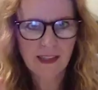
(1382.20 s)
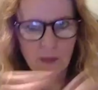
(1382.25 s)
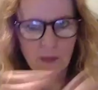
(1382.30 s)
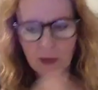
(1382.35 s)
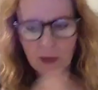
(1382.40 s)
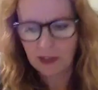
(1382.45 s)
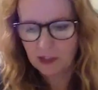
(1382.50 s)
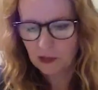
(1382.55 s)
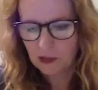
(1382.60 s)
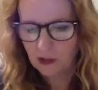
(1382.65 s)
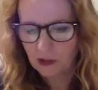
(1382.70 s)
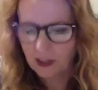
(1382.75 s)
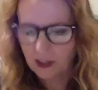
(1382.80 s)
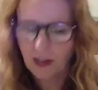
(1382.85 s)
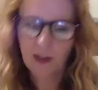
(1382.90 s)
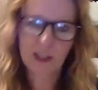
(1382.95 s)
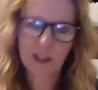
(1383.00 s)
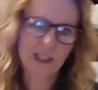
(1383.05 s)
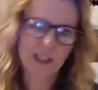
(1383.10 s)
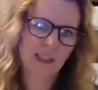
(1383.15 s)
ministry now.
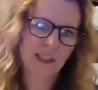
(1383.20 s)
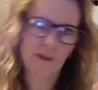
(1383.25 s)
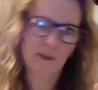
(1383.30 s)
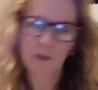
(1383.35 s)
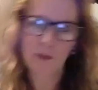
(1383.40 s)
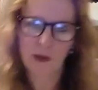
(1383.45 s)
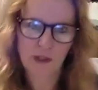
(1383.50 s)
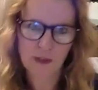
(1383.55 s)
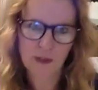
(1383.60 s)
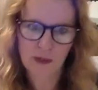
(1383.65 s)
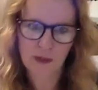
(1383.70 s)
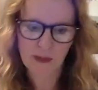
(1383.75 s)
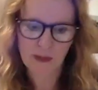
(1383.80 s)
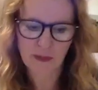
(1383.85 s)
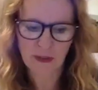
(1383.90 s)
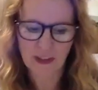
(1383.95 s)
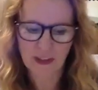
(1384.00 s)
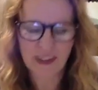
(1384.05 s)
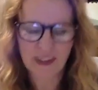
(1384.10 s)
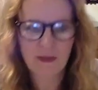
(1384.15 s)
I just give them out to
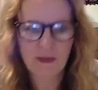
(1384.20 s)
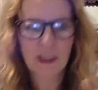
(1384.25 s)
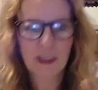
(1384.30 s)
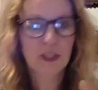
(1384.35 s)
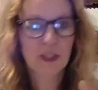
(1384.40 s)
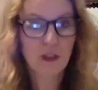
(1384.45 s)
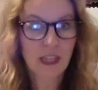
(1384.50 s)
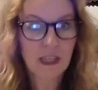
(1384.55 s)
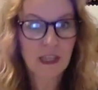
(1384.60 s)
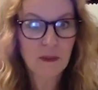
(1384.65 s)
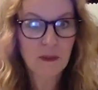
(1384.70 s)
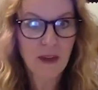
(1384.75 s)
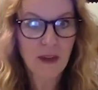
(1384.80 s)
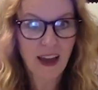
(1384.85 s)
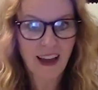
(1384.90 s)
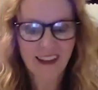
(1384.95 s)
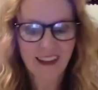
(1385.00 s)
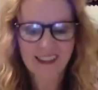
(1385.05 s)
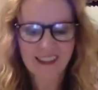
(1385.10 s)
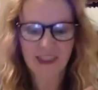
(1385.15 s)
people. I'm like, do you need a
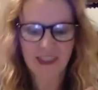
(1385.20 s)
mask?